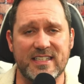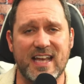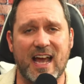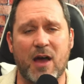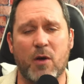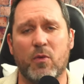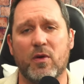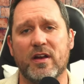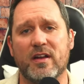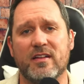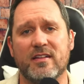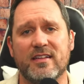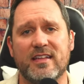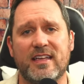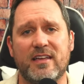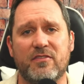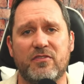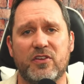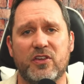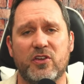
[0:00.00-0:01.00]
I want to
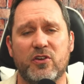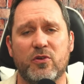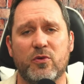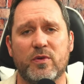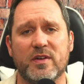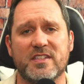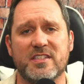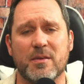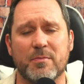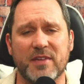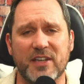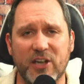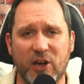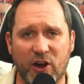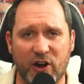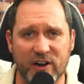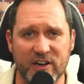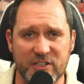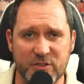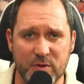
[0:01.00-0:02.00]
leave you with some
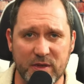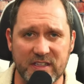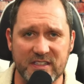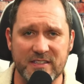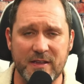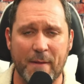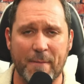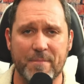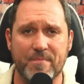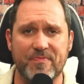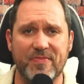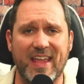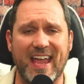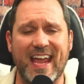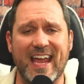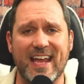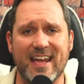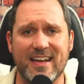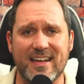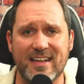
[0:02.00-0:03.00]
encouragements
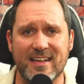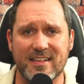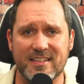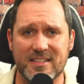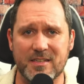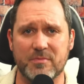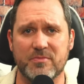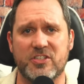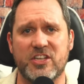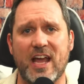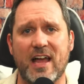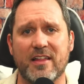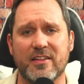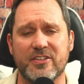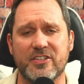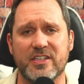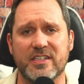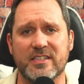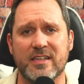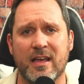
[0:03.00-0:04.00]
and some
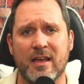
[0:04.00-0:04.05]
challenges.